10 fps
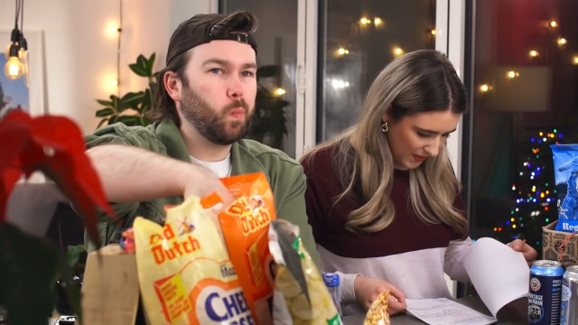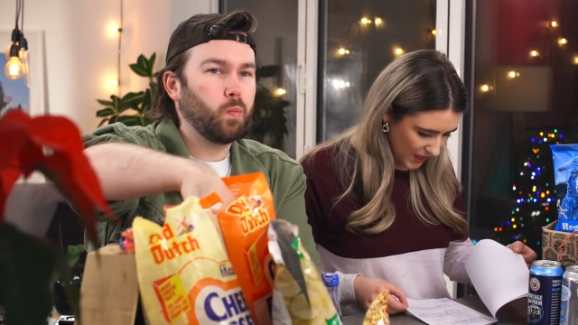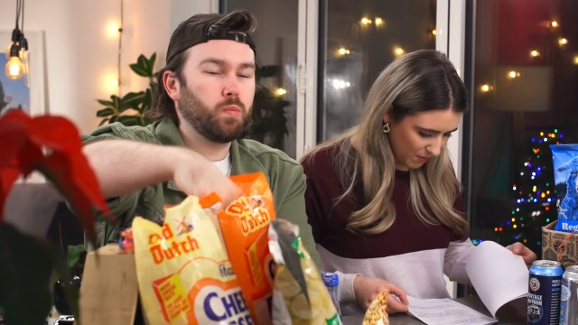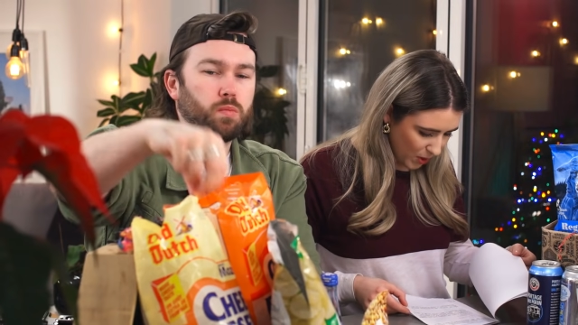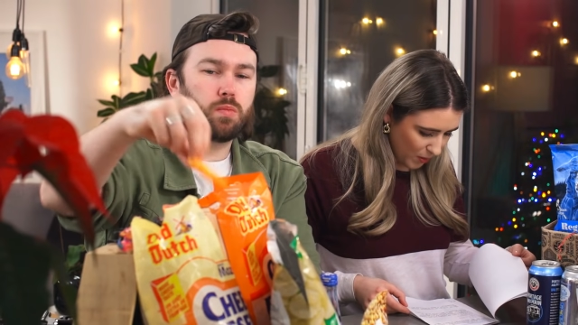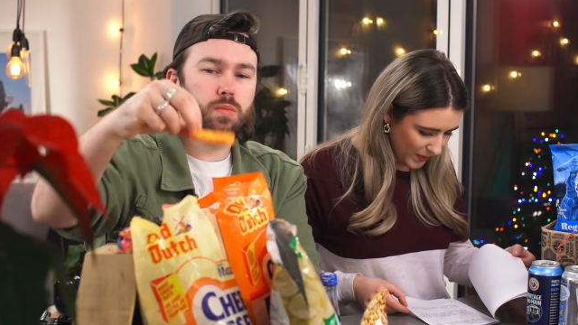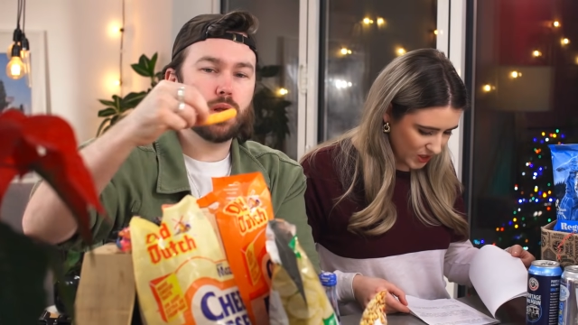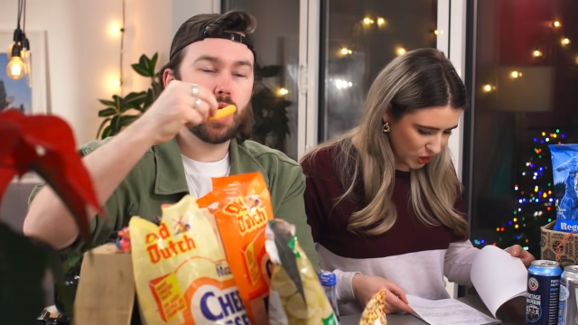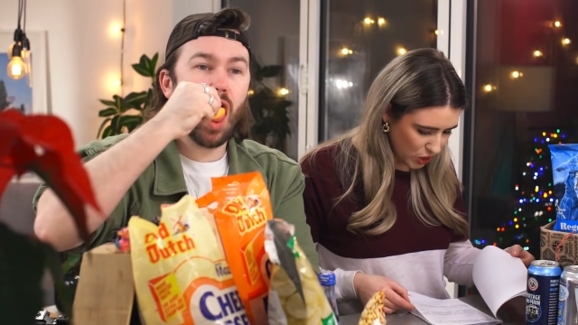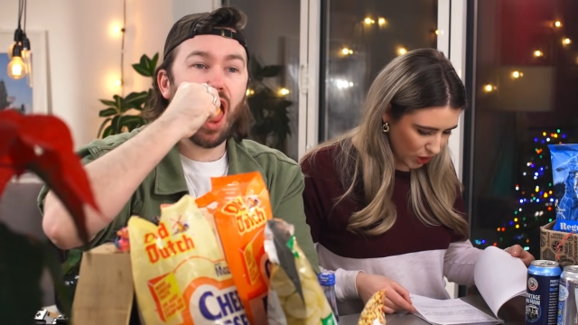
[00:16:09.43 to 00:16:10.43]
Speaker 1: Pick a Pop
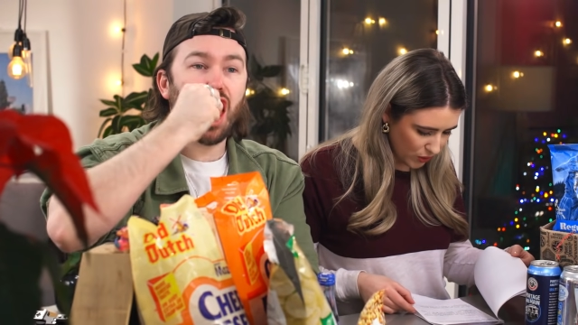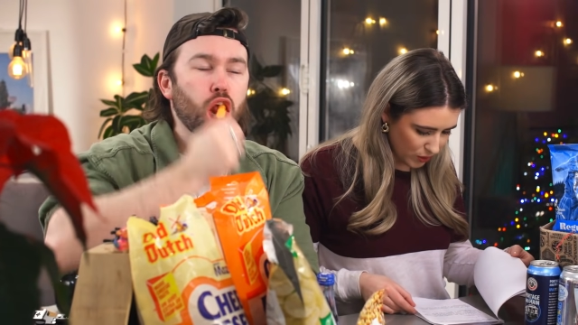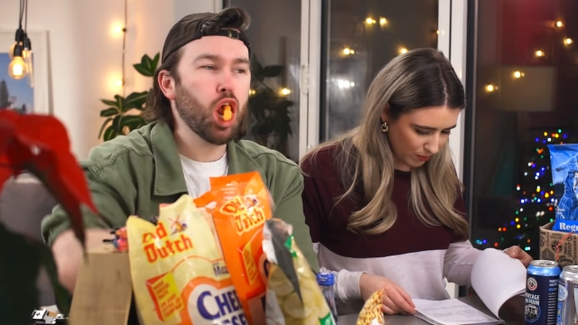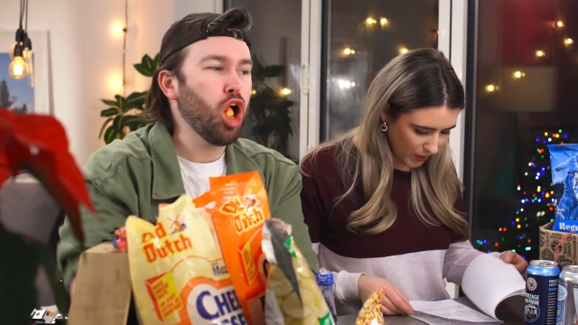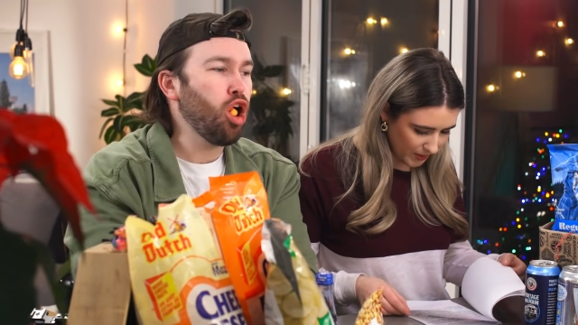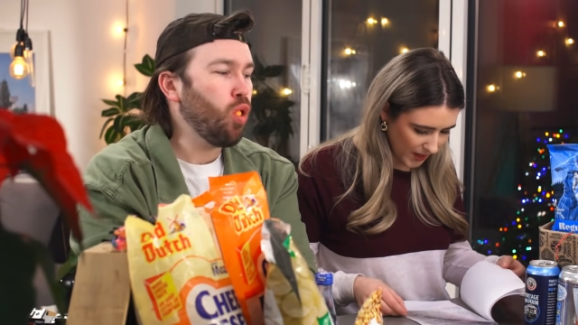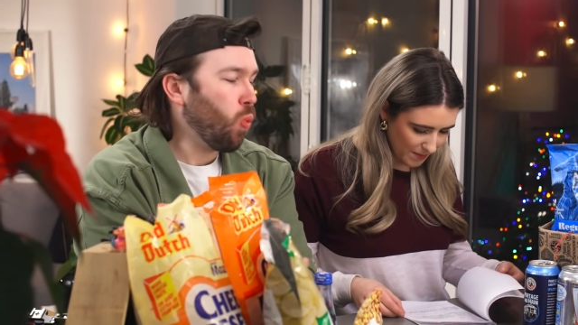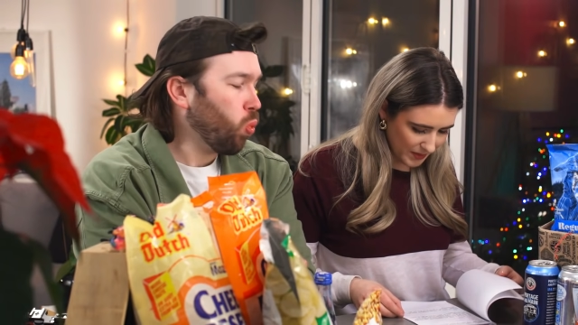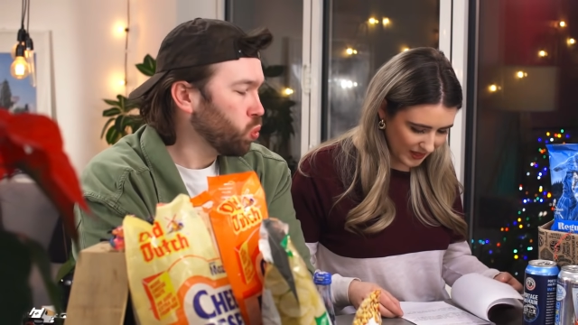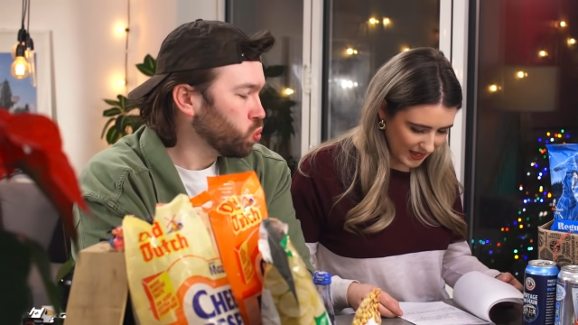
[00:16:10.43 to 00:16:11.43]
is a soda pop
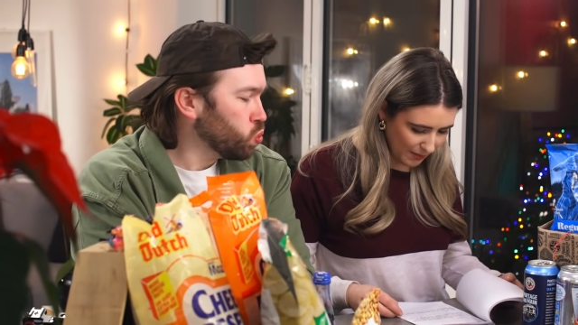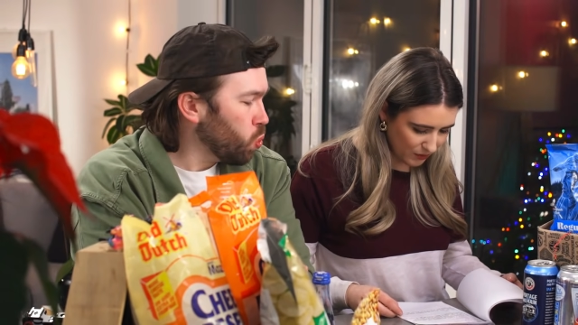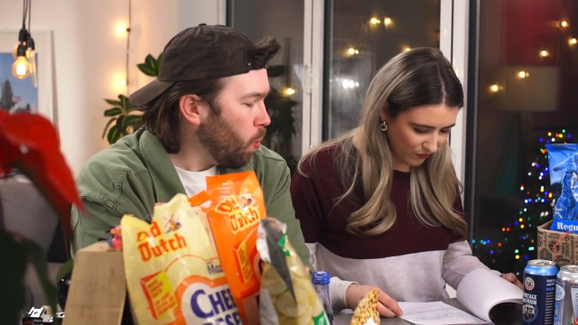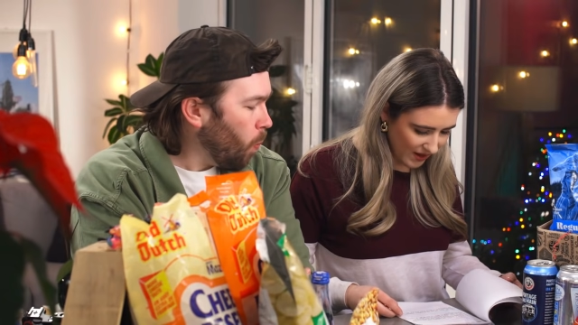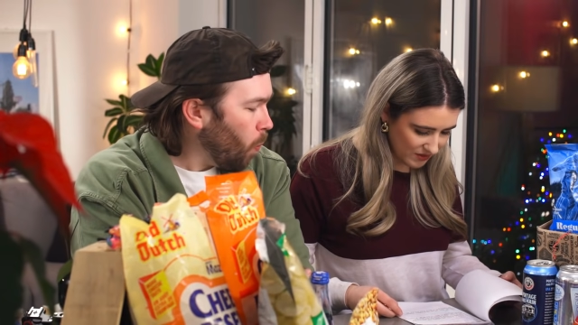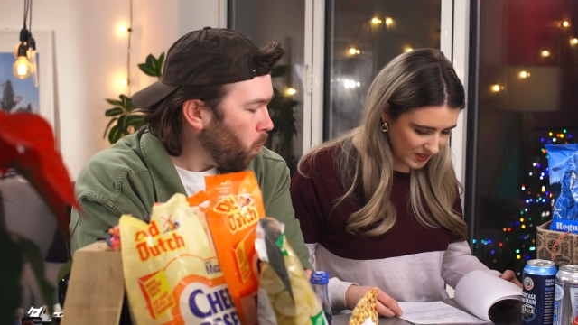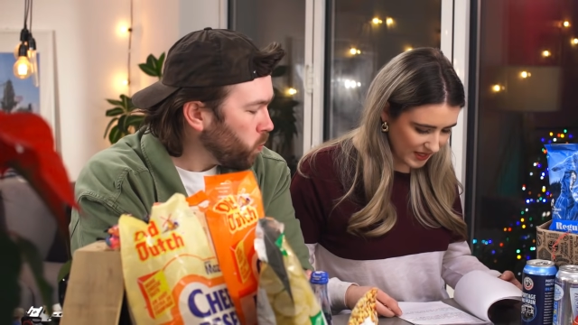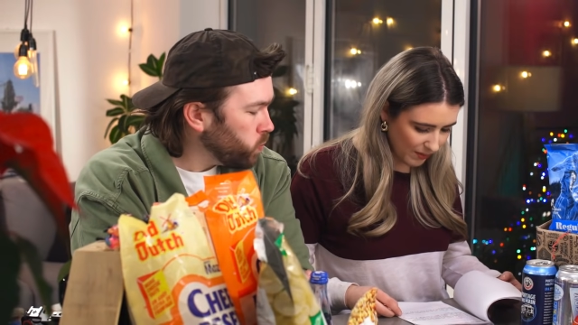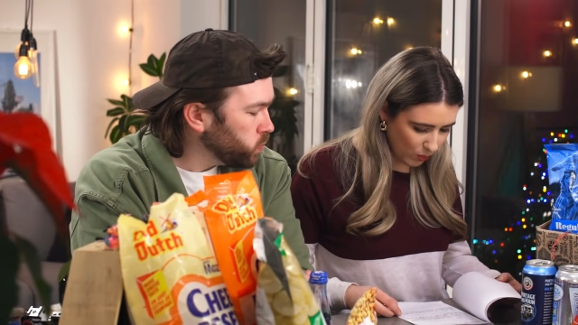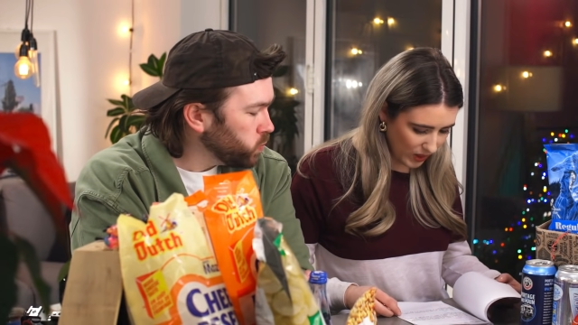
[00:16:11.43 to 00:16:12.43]
company that was founded
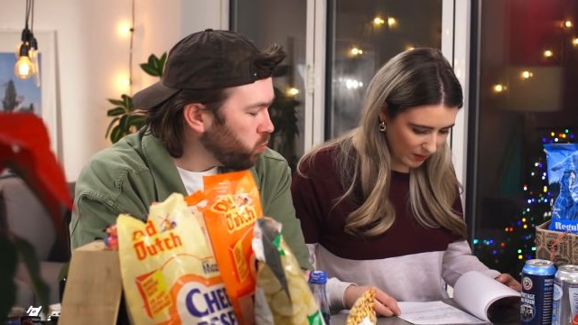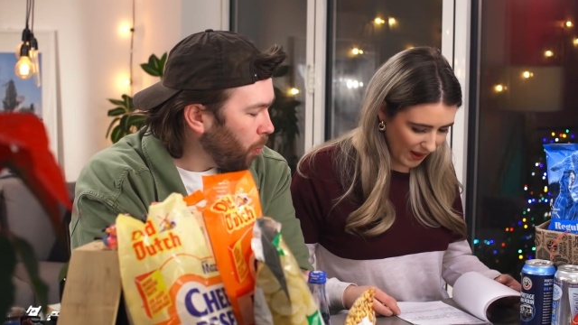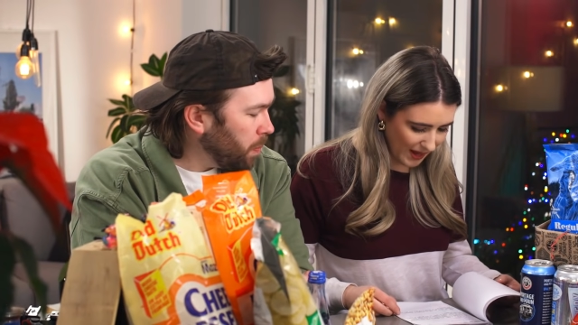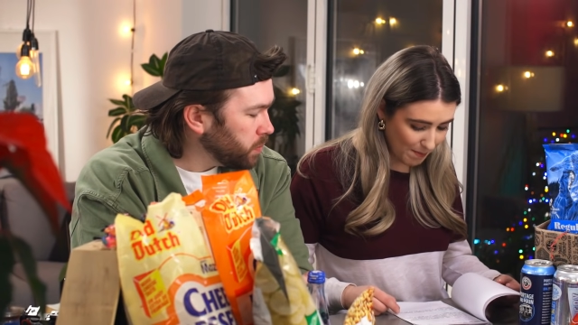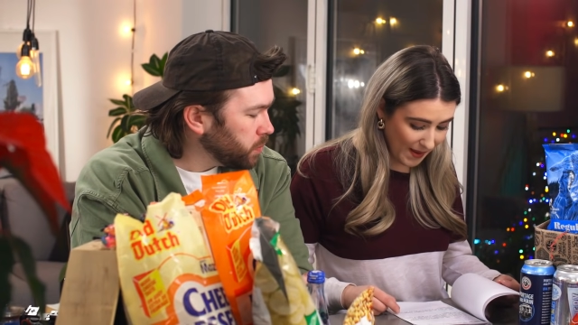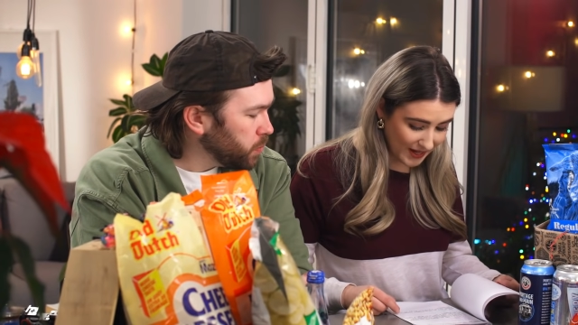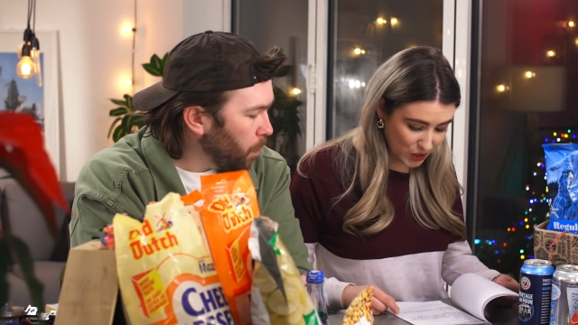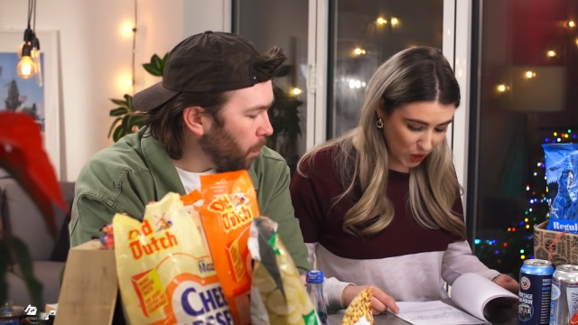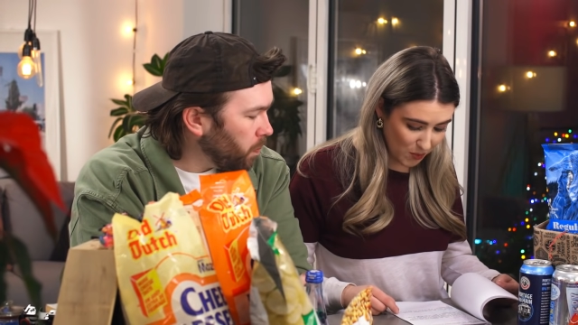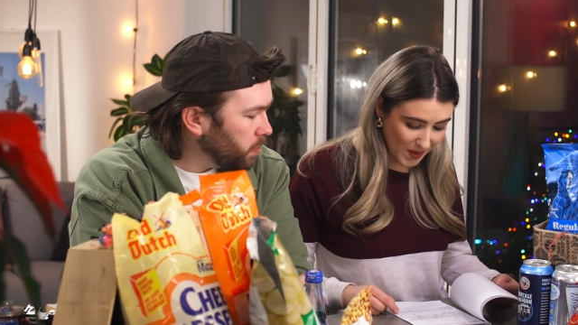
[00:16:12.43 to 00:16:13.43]
in Winnipeg,
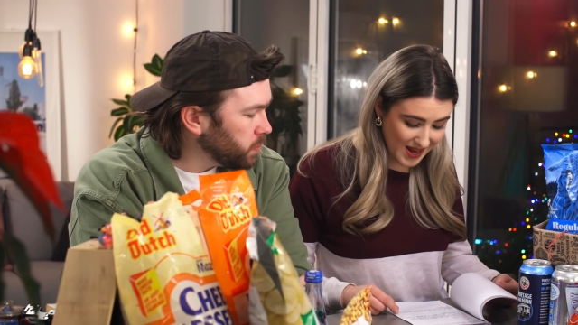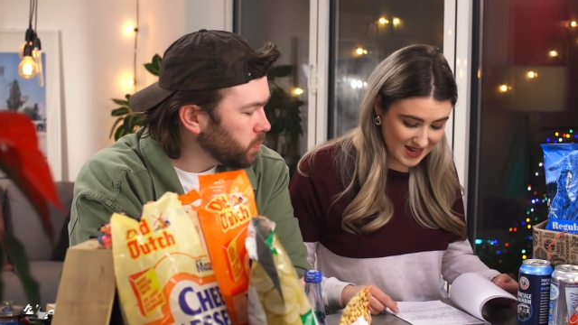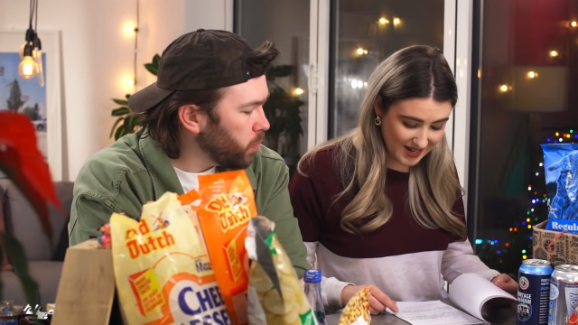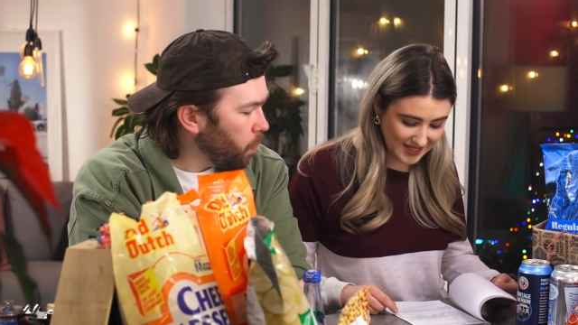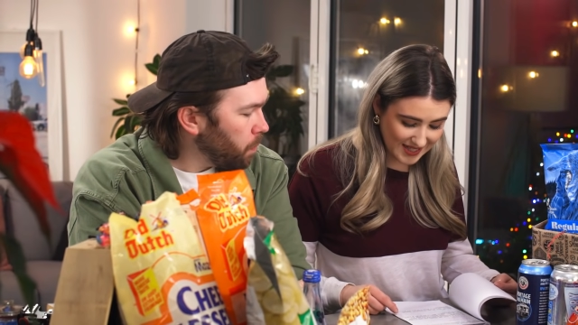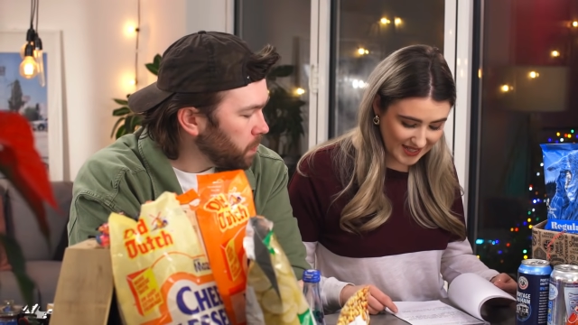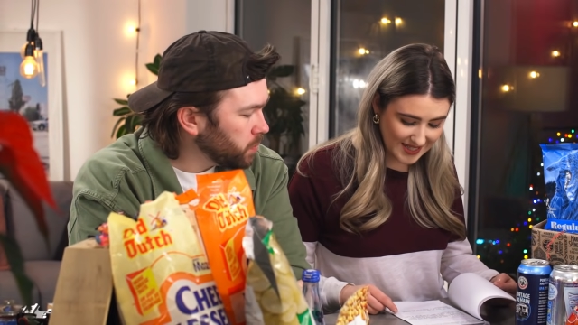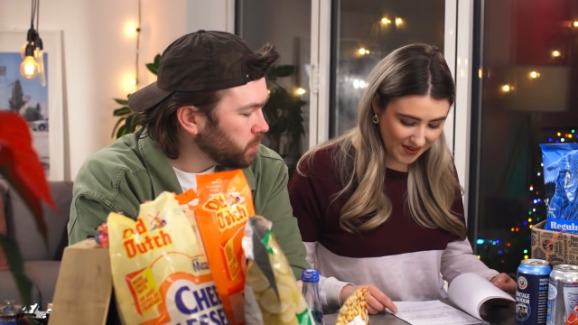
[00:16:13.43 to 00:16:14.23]
Manitoba in nineteen